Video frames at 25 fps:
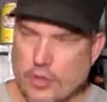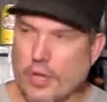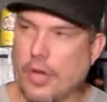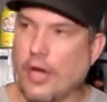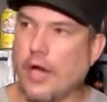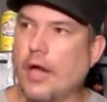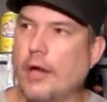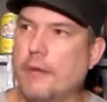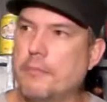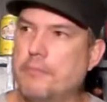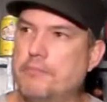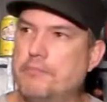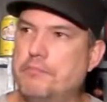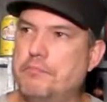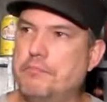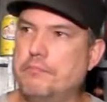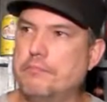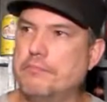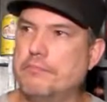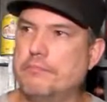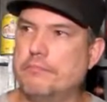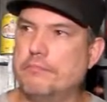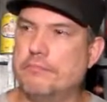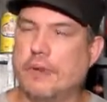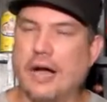
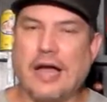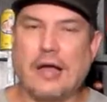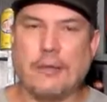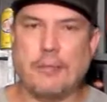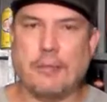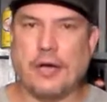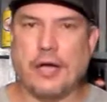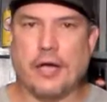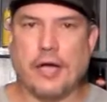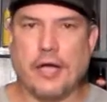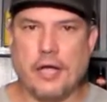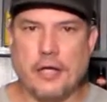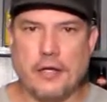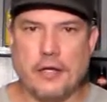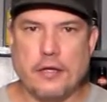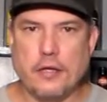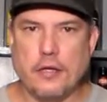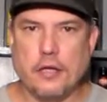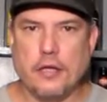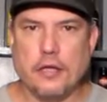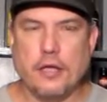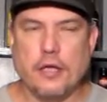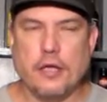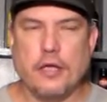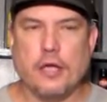bye-bye.
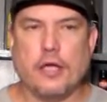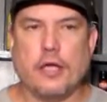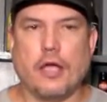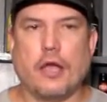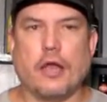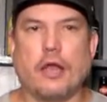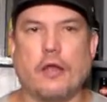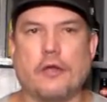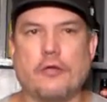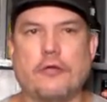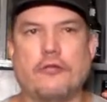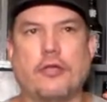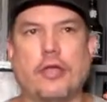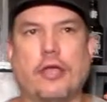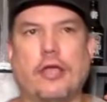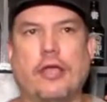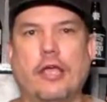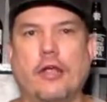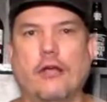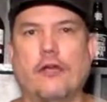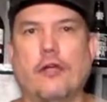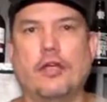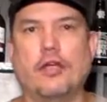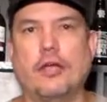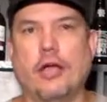And then you say,
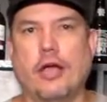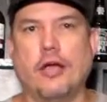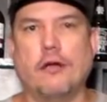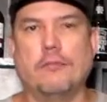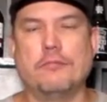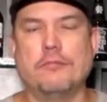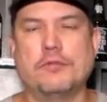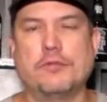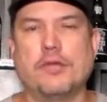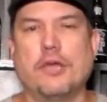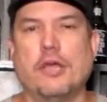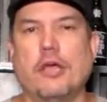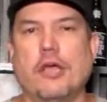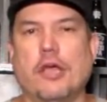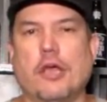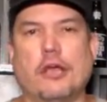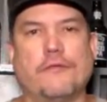"Here he comes."